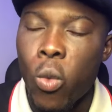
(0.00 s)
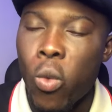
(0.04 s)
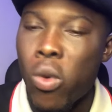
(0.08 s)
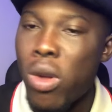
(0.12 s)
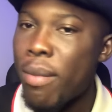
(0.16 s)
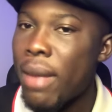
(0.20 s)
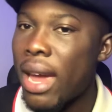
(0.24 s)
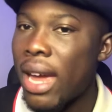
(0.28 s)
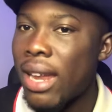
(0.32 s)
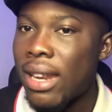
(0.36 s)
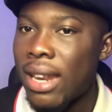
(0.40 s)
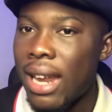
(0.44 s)

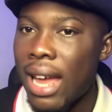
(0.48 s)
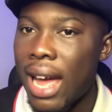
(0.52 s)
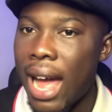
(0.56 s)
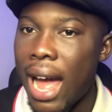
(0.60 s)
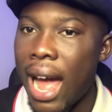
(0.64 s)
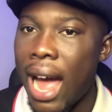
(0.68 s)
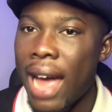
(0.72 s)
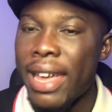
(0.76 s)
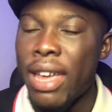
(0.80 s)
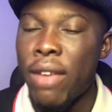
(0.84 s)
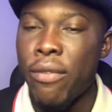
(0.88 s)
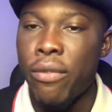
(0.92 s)
women
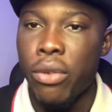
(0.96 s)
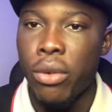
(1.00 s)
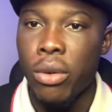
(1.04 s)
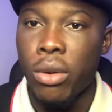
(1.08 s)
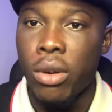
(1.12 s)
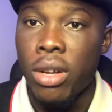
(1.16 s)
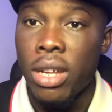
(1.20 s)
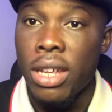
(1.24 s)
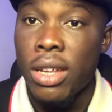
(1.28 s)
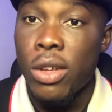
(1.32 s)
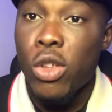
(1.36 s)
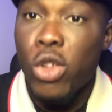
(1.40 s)
are evil.
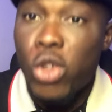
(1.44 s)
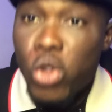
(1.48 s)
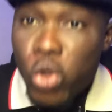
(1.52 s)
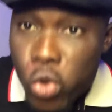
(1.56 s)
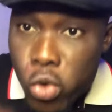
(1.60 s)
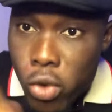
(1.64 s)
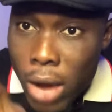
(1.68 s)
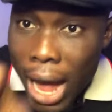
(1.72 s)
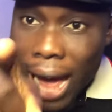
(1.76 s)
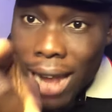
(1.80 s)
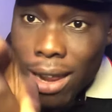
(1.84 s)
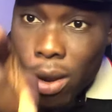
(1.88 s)

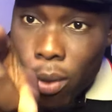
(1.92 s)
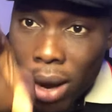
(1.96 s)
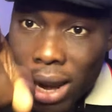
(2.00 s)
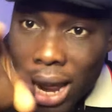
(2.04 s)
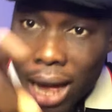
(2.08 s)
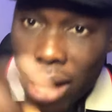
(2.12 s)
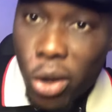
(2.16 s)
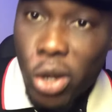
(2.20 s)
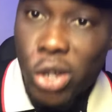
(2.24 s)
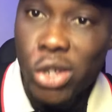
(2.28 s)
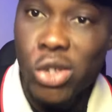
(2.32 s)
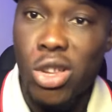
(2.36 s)
You are the one
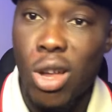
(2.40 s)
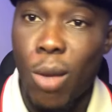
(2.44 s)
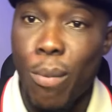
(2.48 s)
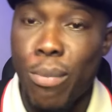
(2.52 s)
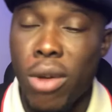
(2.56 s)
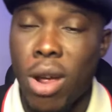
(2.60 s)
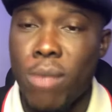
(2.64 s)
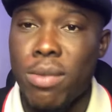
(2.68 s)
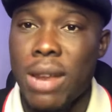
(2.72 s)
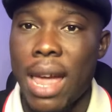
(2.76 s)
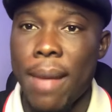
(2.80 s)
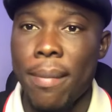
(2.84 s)
that caused your
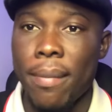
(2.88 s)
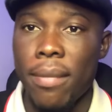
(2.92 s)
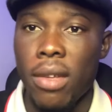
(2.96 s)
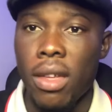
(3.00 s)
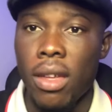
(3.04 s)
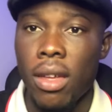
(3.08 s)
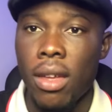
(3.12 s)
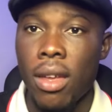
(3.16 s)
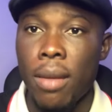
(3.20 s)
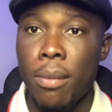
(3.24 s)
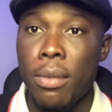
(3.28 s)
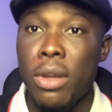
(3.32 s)
problem
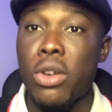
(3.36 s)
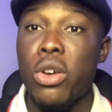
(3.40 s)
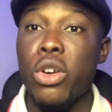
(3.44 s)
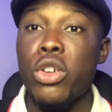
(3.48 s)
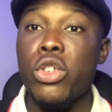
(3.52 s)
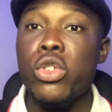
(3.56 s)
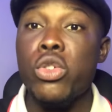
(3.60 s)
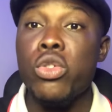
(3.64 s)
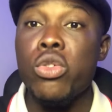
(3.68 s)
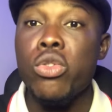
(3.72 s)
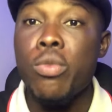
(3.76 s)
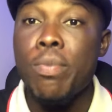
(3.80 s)

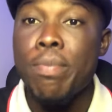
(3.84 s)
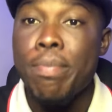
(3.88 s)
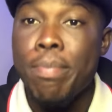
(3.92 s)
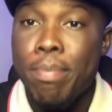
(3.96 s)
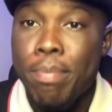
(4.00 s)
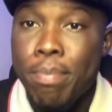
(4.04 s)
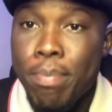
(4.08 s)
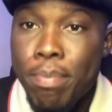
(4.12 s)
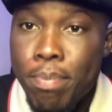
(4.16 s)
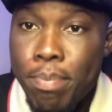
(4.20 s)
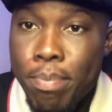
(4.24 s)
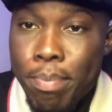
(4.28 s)
because
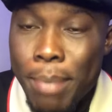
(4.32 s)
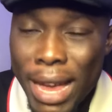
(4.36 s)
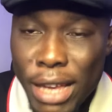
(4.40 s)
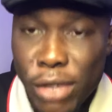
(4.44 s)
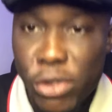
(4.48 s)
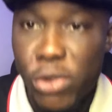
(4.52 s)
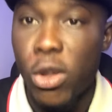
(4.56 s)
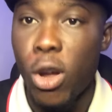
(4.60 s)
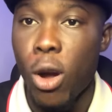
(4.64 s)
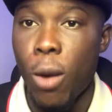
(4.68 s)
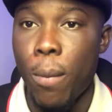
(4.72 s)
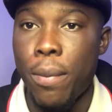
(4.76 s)
you
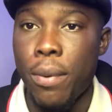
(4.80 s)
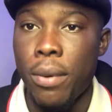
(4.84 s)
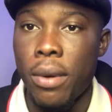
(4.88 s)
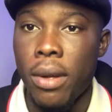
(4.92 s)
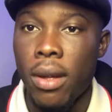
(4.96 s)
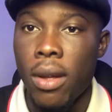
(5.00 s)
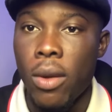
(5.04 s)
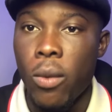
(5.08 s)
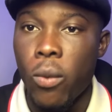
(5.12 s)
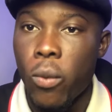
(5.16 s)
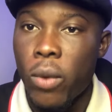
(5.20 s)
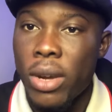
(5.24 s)
messed up
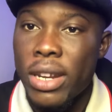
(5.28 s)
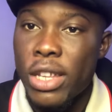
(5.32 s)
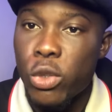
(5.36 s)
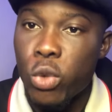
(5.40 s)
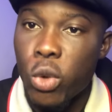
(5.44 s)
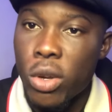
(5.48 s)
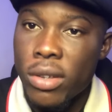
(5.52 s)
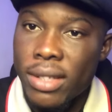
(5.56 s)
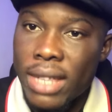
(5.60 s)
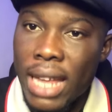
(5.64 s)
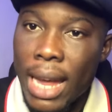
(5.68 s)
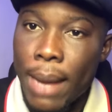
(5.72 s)
when
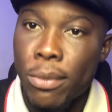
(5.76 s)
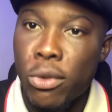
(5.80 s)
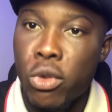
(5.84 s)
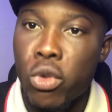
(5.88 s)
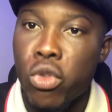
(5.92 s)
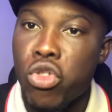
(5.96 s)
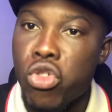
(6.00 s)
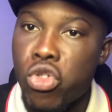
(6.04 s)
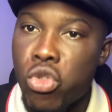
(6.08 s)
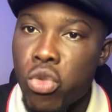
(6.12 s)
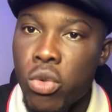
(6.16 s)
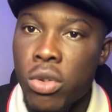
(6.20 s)
it was time
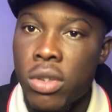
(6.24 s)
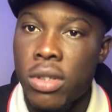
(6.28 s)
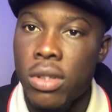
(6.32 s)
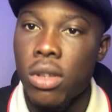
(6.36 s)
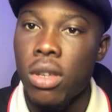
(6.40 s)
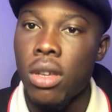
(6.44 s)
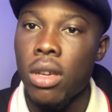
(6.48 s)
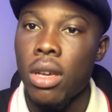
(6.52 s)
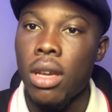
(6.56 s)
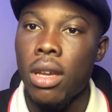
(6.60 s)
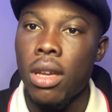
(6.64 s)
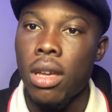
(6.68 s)
to
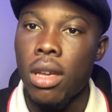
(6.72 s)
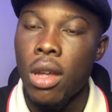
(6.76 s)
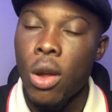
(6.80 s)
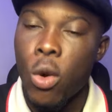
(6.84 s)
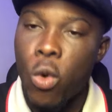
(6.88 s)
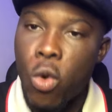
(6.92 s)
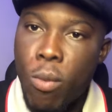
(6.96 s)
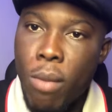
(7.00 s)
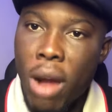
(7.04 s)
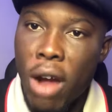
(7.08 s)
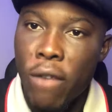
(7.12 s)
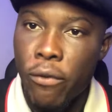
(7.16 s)
choose
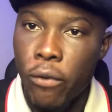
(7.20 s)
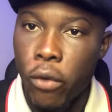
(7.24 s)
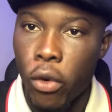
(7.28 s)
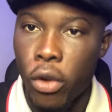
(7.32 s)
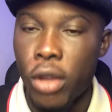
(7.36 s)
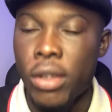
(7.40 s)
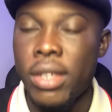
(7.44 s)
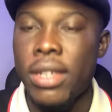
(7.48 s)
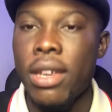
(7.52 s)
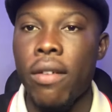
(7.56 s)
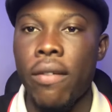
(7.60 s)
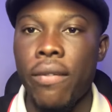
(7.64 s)
a woman
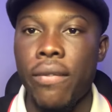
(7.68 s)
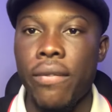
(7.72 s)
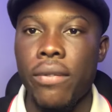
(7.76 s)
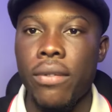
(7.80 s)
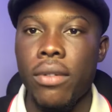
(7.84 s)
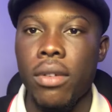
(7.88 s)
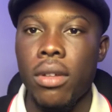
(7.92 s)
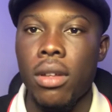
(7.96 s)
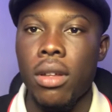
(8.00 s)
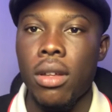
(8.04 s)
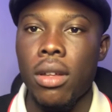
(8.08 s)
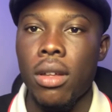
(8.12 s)
for
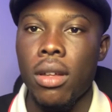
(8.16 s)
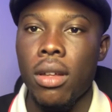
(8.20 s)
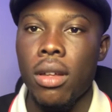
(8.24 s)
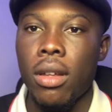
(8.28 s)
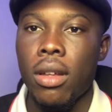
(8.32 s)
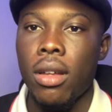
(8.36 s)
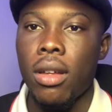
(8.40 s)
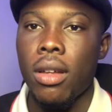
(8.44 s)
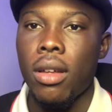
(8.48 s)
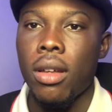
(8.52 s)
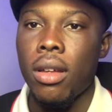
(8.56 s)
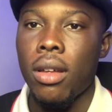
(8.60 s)
yourself.
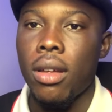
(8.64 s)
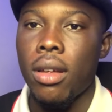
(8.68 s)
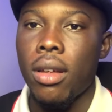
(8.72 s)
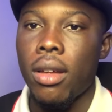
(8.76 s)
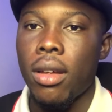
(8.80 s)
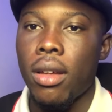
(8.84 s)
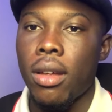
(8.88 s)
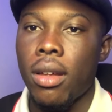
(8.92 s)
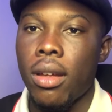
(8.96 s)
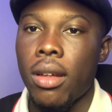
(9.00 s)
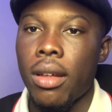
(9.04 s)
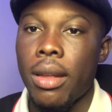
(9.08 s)

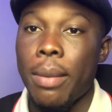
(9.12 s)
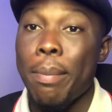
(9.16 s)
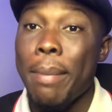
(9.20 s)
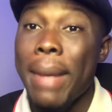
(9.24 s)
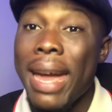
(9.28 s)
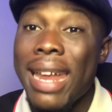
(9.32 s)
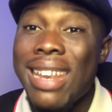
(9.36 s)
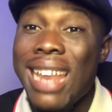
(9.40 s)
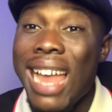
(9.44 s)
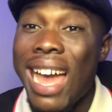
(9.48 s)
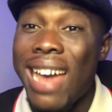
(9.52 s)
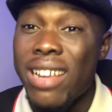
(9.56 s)

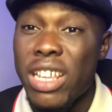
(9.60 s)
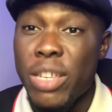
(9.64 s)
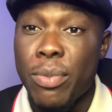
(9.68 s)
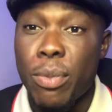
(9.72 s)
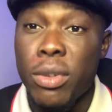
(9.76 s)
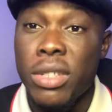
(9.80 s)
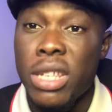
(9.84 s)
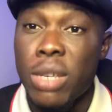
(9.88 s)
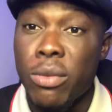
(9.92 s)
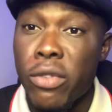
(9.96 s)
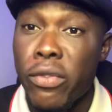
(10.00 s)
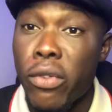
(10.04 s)
Men are
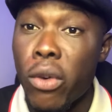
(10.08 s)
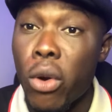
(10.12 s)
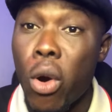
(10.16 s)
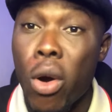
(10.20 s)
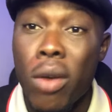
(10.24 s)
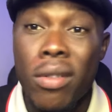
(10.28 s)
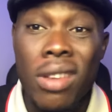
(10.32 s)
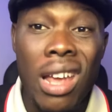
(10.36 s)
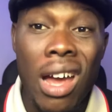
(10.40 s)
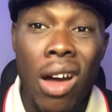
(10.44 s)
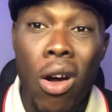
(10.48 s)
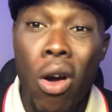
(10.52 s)
responsible for
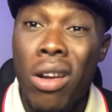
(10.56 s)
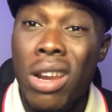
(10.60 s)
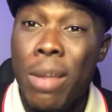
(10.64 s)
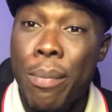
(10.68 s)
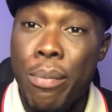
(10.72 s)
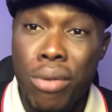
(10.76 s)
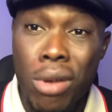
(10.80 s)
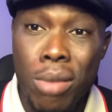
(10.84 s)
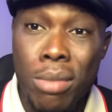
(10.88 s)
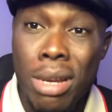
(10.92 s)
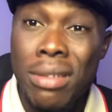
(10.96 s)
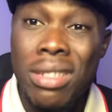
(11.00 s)
all
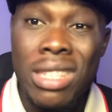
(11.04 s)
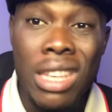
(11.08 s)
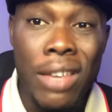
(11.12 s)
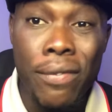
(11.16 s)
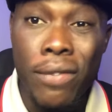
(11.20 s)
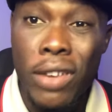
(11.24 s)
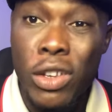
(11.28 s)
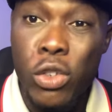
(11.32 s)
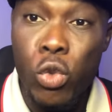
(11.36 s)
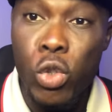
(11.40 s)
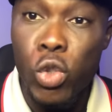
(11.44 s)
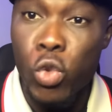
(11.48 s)
the problems they
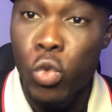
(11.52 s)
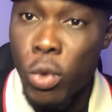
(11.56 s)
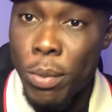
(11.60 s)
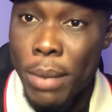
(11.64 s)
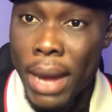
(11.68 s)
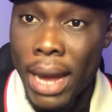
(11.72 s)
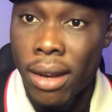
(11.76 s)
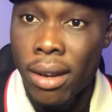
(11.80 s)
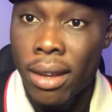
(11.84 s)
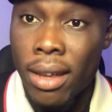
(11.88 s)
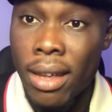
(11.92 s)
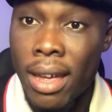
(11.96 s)
face with
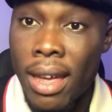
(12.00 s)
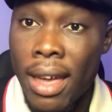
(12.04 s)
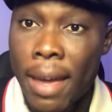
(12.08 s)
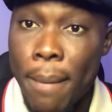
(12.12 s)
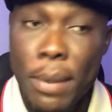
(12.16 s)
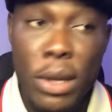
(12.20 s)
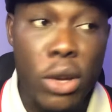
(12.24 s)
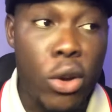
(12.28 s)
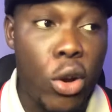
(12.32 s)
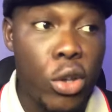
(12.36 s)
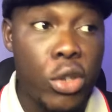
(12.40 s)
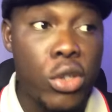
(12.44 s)
women
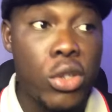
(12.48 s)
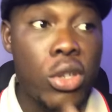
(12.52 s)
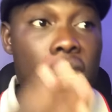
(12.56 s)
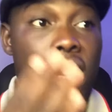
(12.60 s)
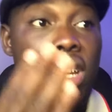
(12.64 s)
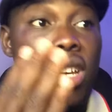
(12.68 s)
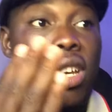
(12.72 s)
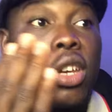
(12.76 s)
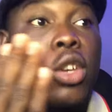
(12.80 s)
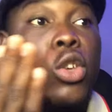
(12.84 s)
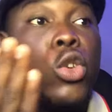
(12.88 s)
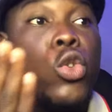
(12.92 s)

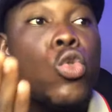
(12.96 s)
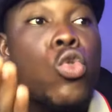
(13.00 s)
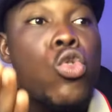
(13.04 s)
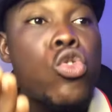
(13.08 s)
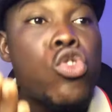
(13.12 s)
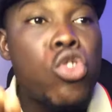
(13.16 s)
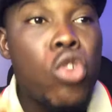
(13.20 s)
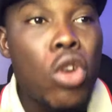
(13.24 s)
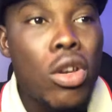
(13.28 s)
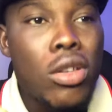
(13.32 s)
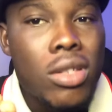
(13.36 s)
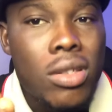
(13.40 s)
because
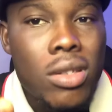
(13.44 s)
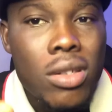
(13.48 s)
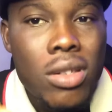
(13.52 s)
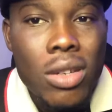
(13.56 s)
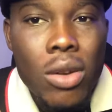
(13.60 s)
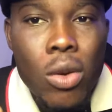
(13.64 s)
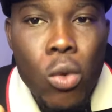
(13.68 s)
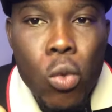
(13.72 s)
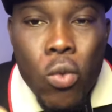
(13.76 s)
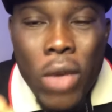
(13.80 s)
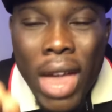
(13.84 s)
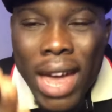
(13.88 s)
you
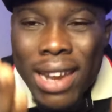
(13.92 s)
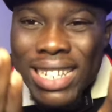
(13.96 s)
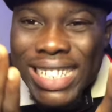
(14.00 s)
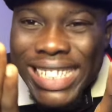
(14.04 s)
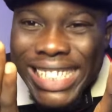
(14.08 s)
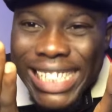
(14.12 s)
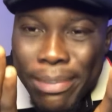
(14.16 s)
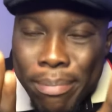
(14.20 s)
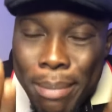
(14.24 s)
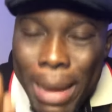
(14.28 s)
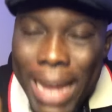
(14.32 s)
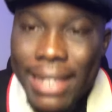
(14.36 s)
just
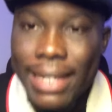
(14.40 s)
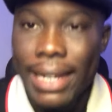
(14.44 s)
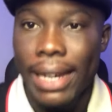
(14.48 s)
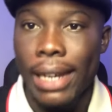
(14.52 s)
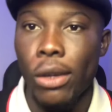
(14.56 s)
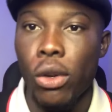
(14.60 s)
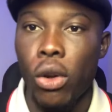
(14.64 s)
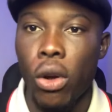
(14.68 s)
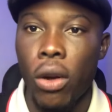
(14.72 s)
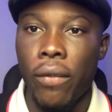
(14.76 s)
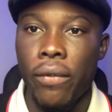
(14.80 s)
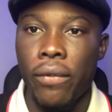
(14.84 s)
weren't
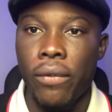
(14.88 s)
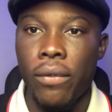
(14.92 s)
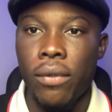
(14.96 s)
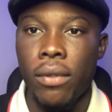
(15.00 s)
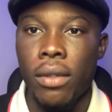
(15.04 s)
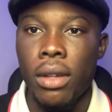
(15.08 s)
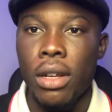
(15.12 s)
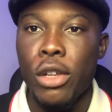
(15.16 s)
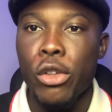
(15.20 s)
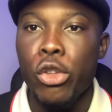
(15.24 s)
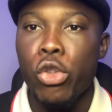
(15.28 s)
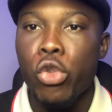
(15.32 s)
smart enough
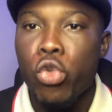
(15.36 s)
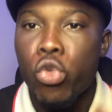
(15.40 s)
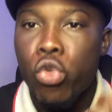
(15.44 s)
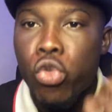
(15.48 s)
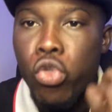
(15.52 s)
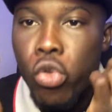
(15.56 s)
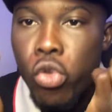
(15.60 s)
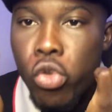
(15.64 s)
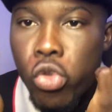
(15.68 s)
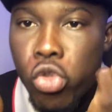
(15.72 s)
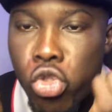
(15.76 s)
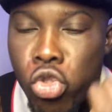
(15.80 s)

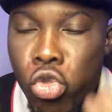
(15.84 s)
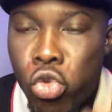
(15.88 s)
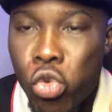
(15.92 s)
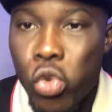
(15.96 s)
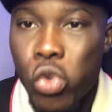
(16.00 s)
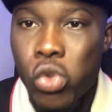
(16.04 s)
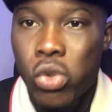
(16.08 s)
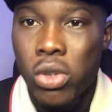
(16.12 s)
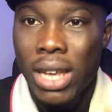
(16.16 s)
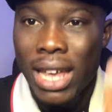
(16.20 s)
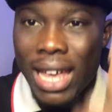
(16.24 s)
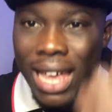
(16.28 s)
to
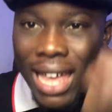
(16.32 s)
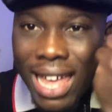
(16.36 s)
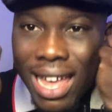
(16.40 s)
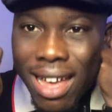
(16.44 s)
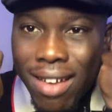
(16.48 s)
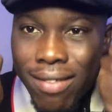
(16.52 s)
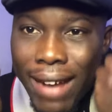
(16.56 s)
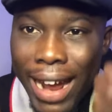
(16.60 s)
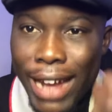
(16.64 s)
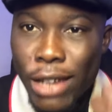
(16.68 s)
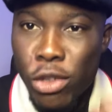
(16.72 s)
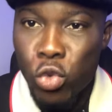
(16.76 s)
choose
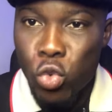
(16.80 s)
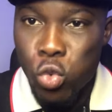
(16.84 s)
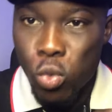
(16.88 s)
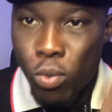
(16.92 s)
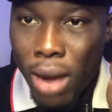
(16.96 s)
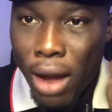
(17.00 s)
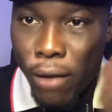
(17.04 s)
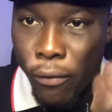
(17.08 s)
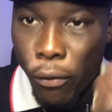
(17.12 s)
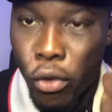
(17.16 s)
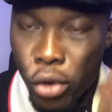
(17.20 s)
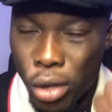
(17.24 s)
a right
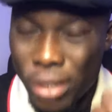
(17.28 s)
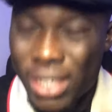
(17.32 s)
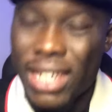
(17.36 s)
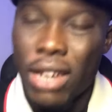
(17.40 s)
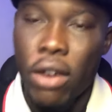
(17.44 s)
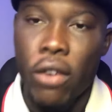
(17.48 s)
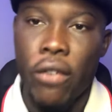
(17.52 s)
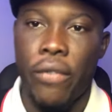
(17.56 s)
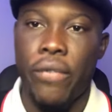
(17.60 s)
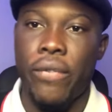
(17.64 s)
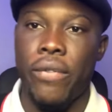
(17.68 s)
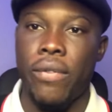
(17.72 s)
woman for
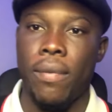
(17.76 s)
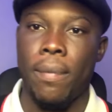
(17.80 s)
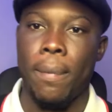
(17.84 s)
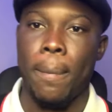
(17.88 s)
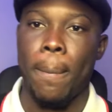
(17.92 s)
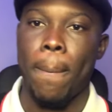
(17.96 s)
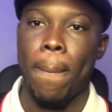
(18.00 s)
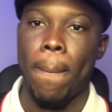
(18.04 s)
yourself.